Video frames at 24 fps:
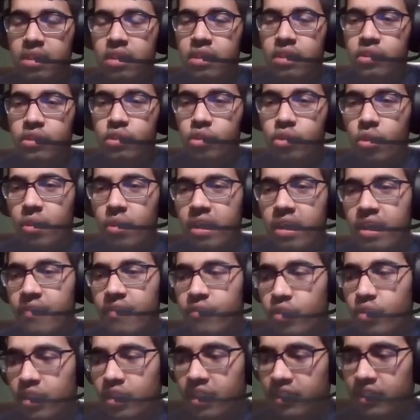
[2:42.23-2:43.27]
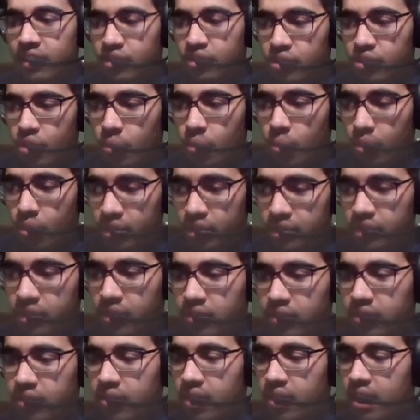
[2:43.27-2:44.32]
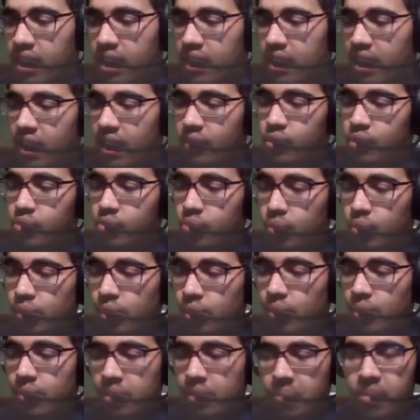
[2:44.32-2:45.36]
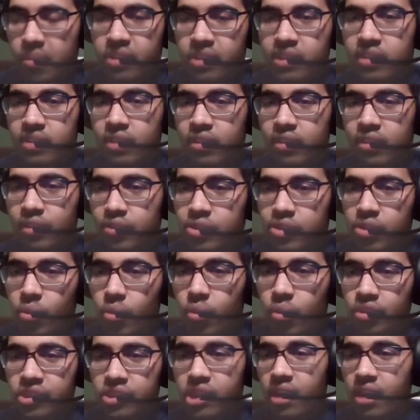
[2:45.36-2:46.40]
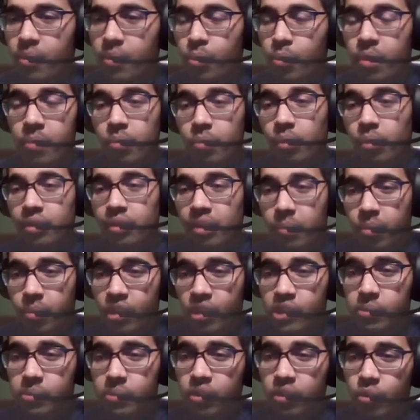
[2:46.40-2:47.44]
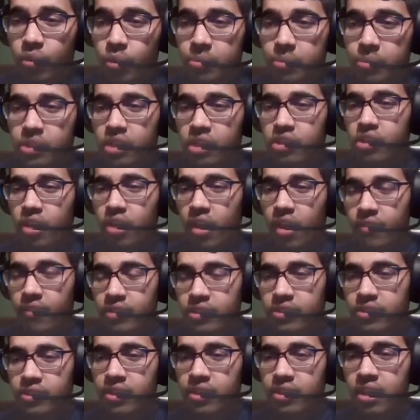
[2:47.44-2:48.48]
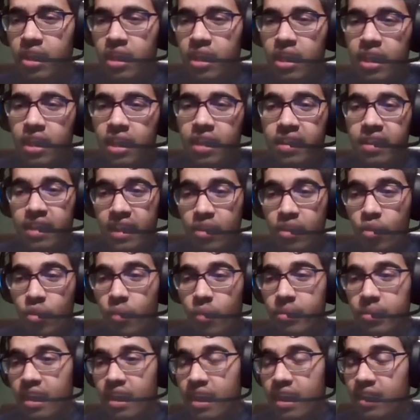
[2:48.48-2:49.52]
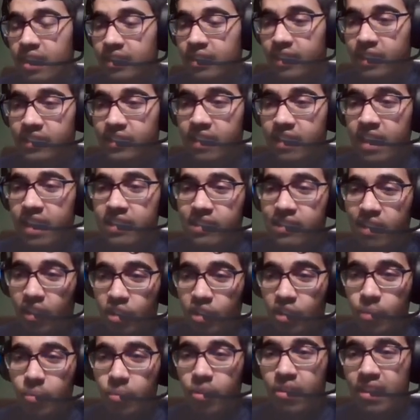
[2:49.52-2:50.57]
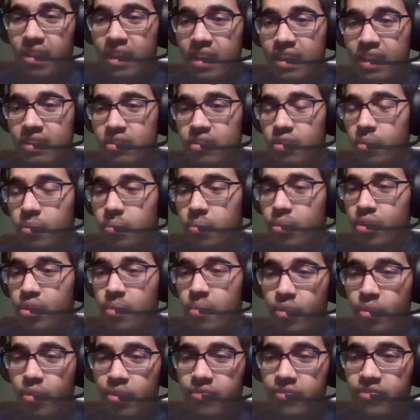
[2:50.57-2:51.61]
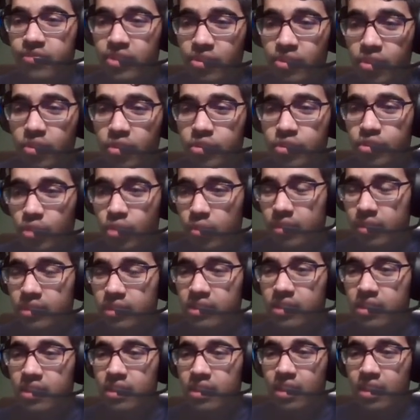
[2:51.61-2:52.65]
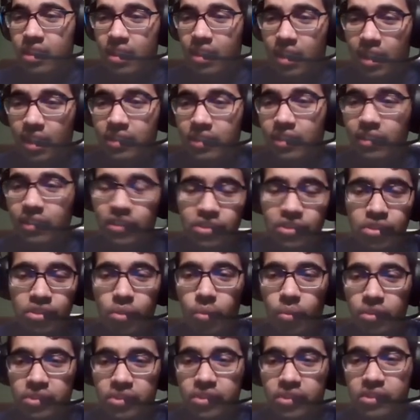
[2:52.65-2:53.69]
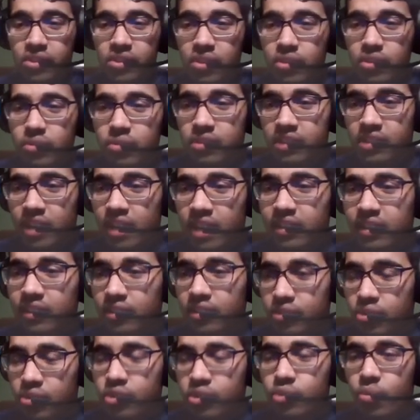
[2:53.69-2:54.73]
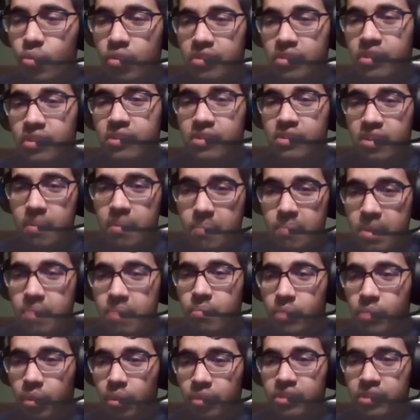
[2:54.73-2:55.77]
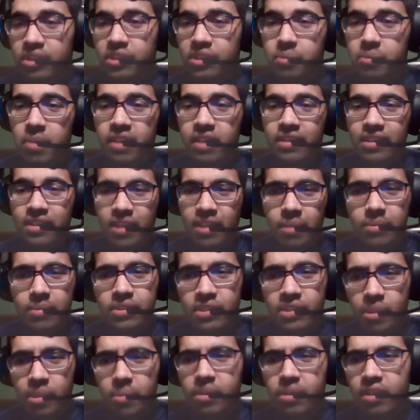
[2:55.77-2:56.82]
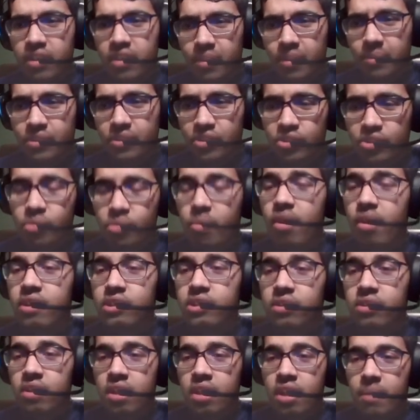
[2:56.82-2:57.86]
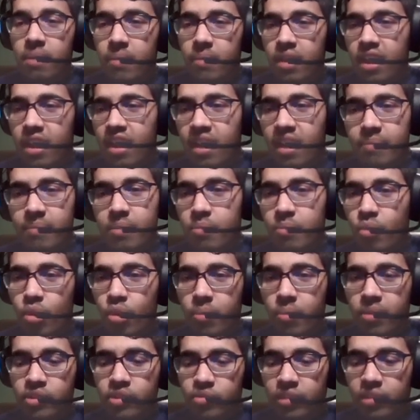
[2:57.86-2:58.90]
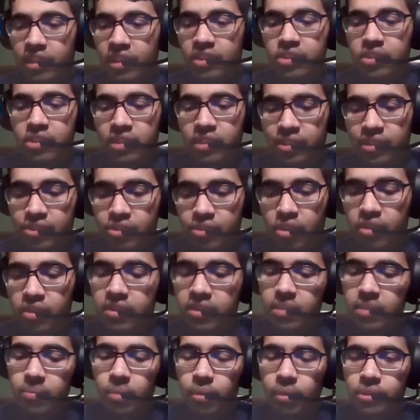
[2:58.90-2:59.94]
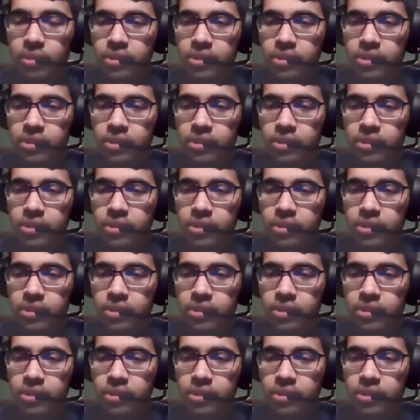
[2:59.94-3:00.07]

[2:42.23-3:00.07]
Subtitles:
So, and I feel like Legia Warsaw, on the other hand, I was really, really impressed. I thought Legia Warsaw really impressed me in the group stage of the Conference League, getting over the likes of AZ Alkmaar and, you know, putting good showings. I think Legia Warsaw is going to do this. I think Legia Warsaw is going to beat Molde. This might come as a surprise, but I've been more impressed with Legia than Molde.